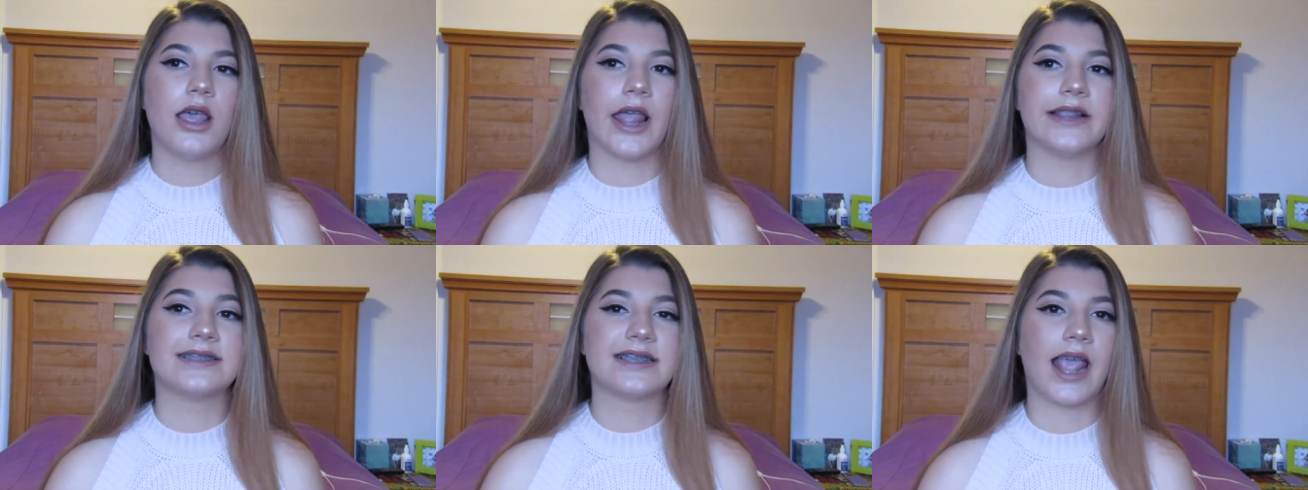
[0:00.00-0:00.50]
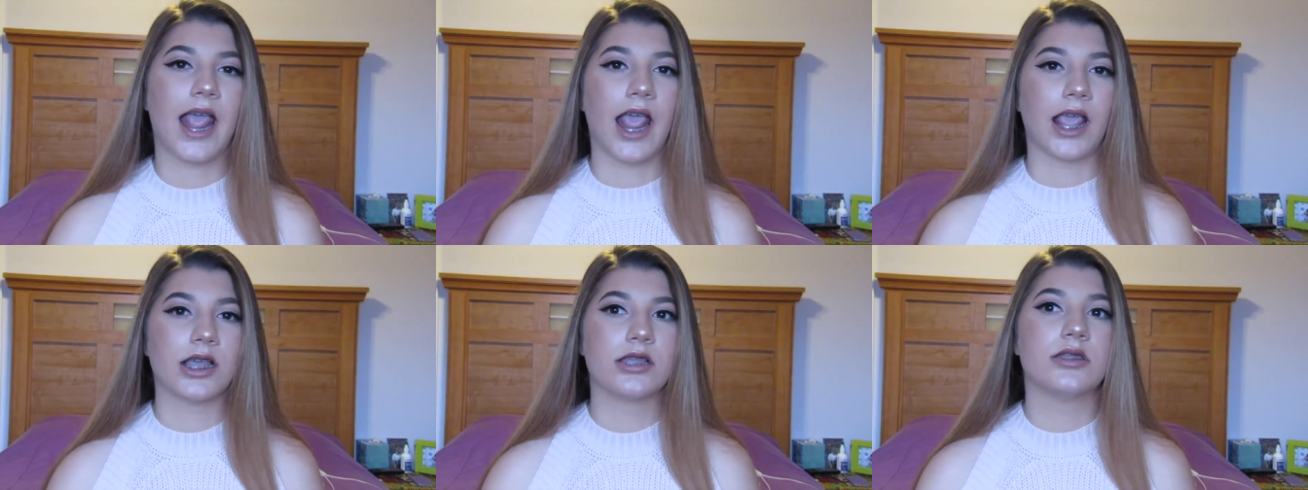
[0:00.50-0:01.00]
and
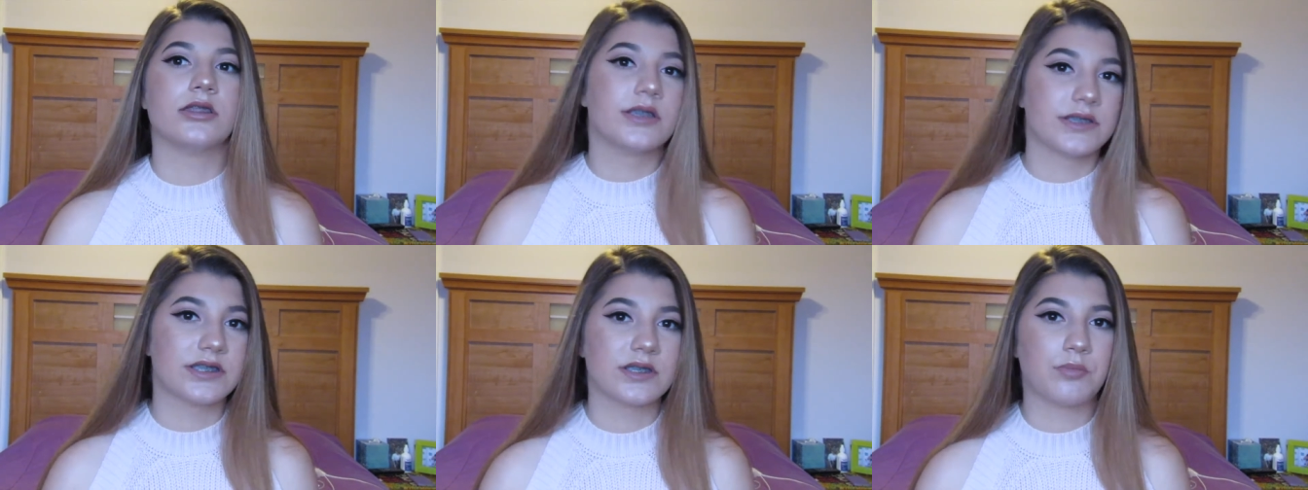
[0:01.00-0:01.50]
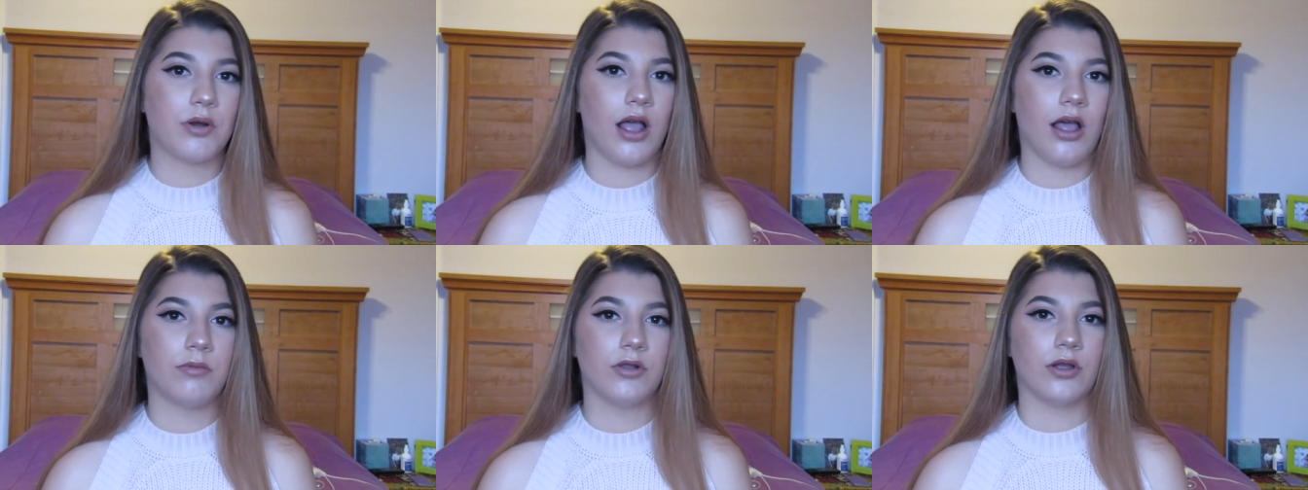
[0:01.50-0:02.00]
saying this is a
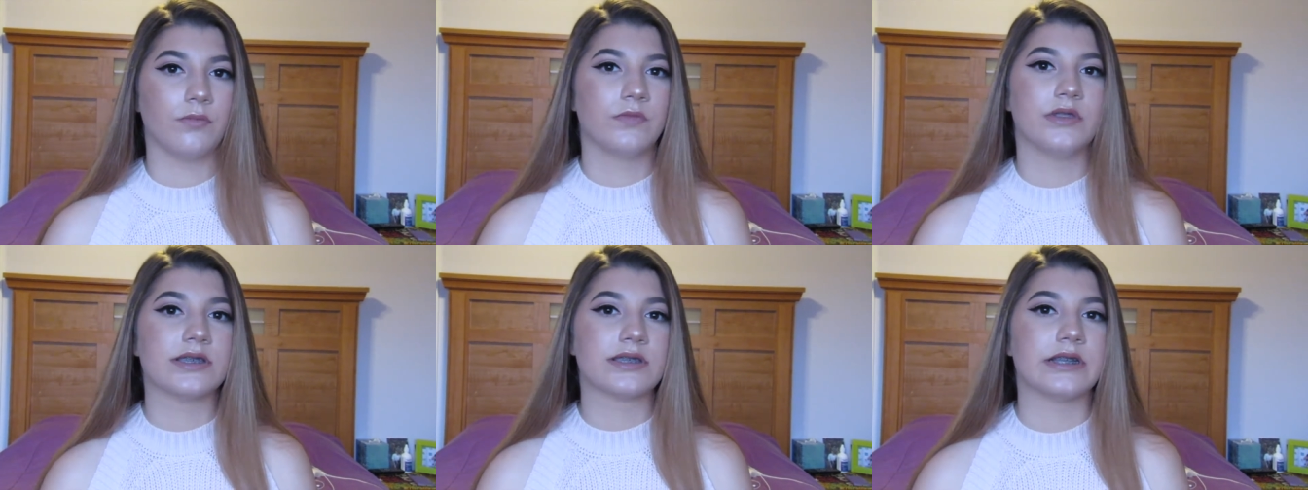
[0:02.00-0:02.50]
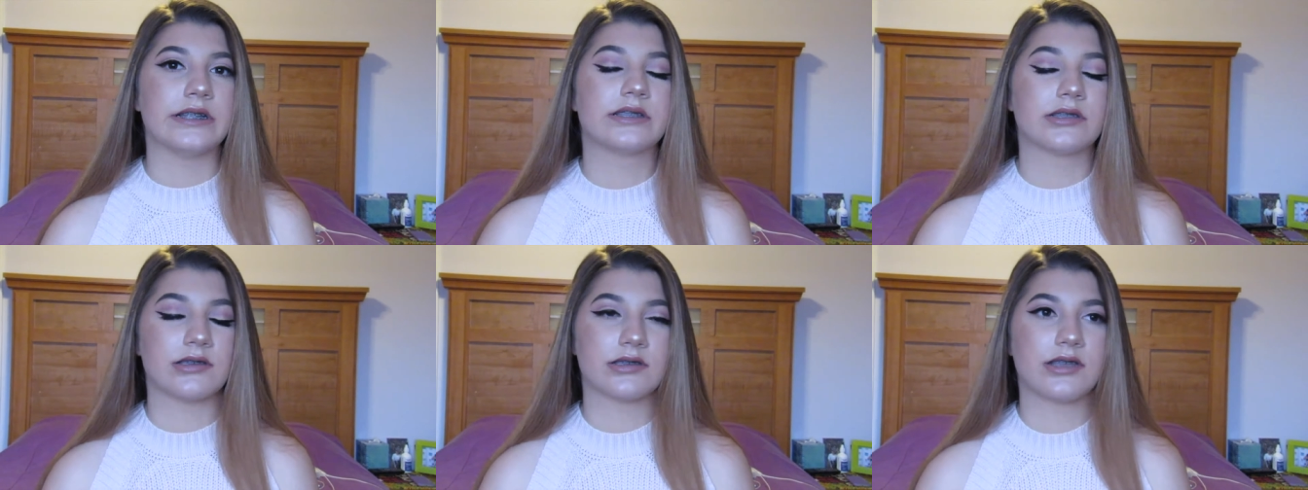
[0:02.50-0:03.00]
problem this
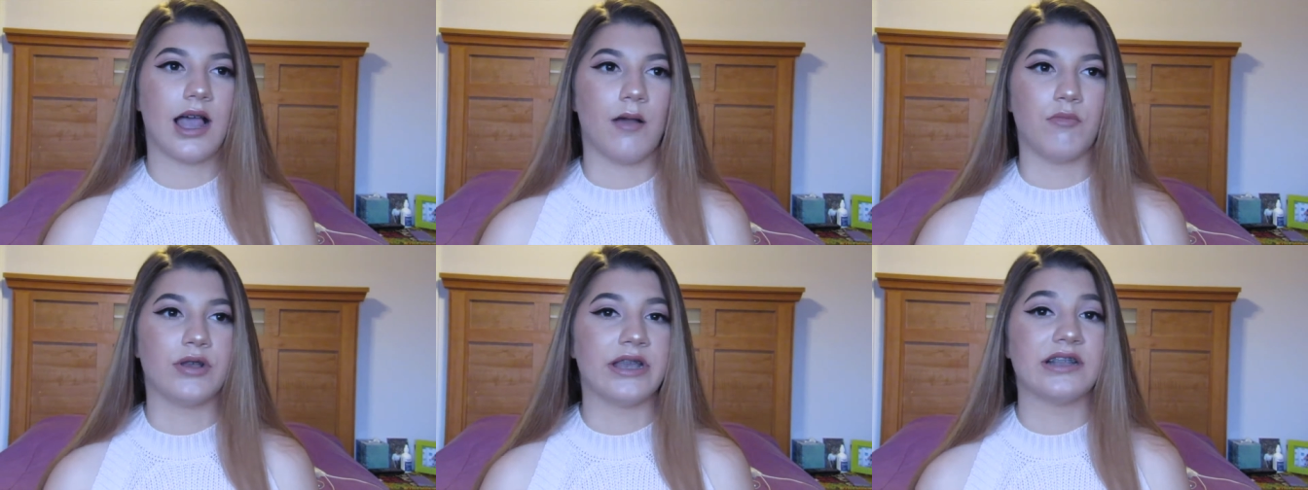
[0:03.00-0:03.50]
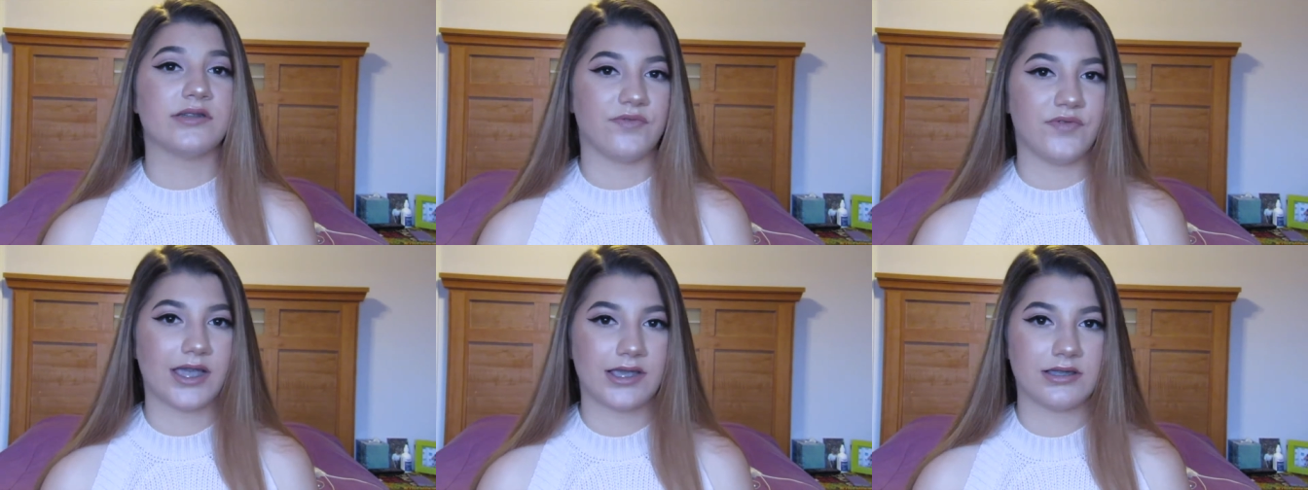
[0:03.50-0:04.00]
needs to stop we need to
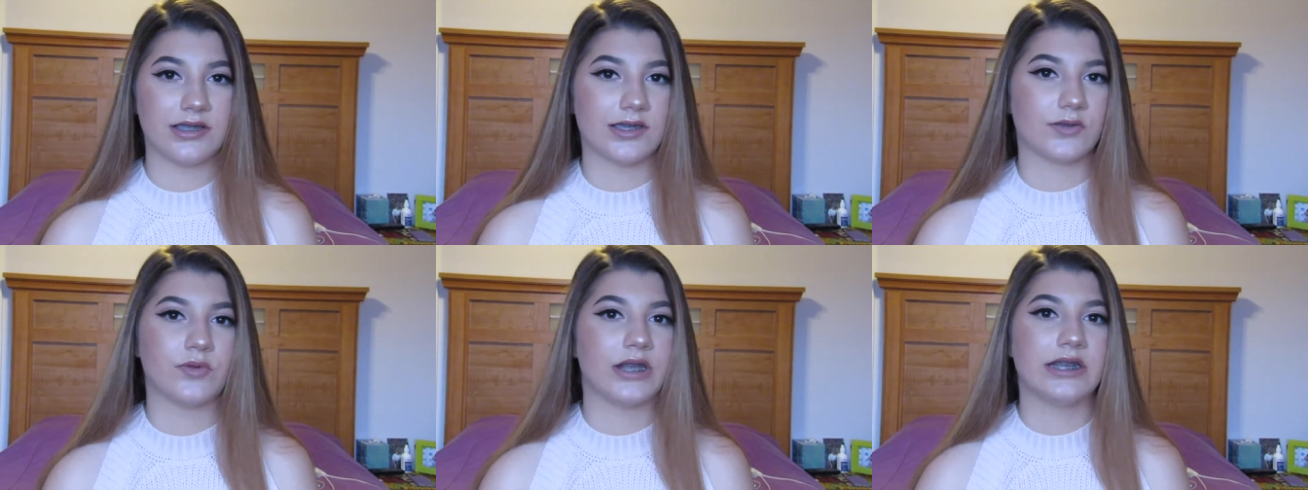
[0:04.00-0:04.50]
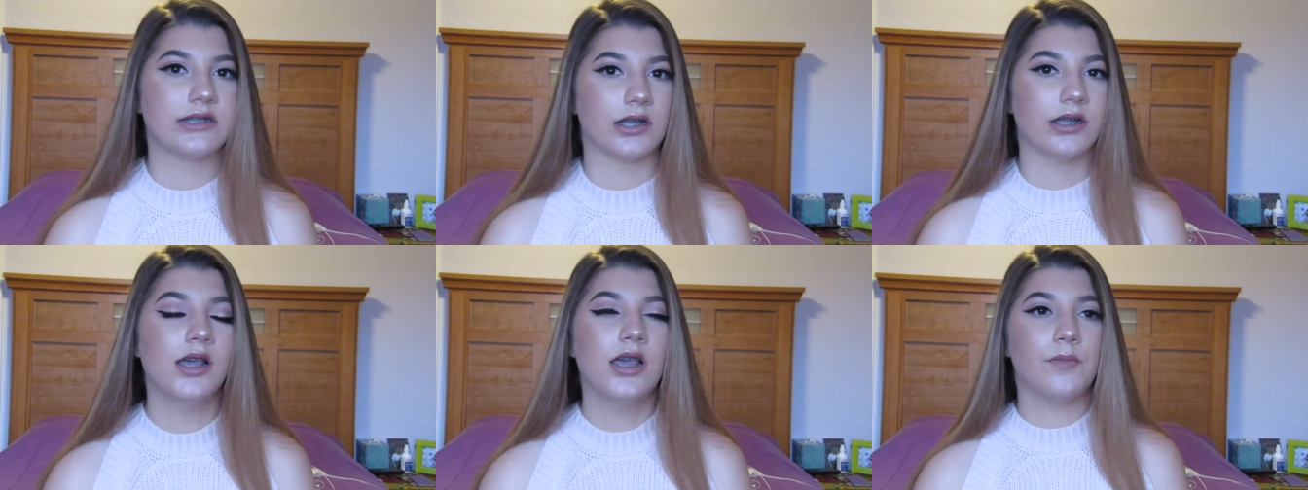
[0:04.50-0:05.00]
fix this we need to